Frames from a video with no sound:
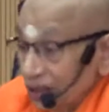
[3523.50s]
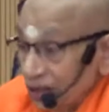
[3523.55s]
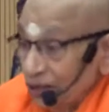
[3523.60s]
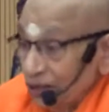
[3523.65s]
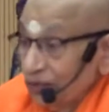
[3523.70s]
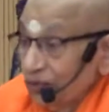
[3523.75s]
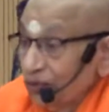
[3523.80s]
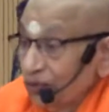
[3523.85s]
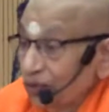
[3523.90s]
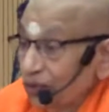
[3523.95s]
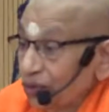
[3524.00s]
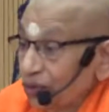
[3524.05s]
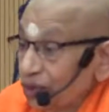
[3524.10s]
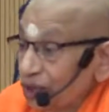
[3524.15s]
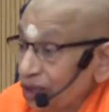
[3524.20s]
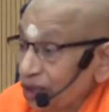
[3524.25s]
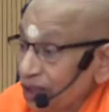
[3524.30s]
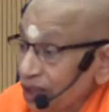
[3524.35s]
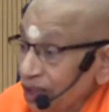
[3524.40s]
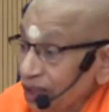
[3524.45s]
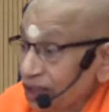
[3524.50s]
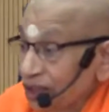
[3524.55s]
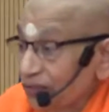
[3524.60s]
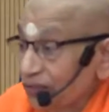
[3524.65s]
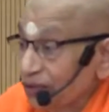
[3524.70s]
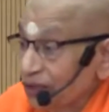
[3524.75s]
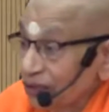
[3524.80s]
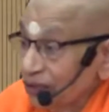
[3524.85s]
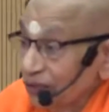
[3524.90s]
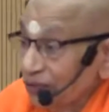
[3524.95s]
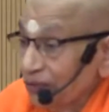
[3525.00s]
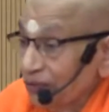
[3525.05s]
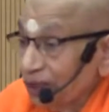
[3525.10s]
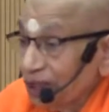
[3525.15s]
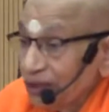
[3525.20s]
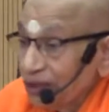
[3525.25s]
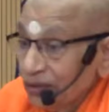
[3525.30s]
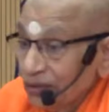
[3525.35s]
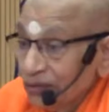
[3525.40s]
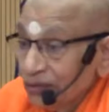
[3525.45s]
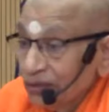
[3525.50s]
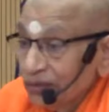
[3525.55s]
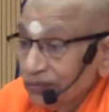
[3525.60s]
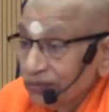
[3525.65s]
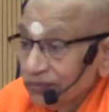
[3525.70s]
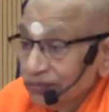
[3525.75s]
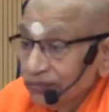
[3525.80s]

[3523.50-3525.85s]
you know that there is something called black hole.